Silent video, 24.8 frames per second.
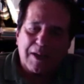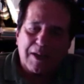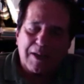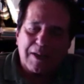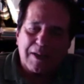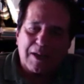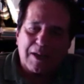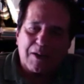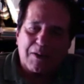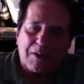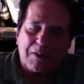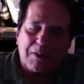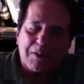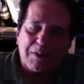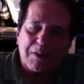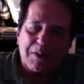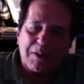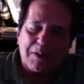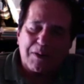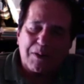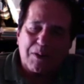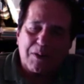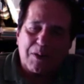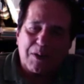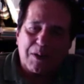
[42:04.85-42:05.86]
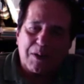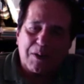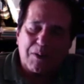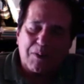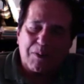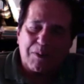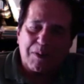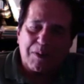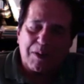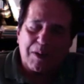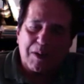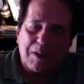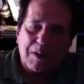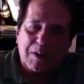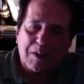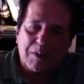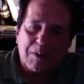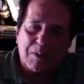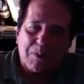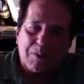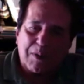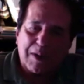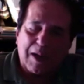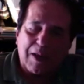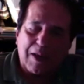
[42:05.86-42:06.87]
Now,
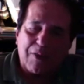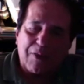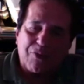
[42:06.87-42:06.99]
what I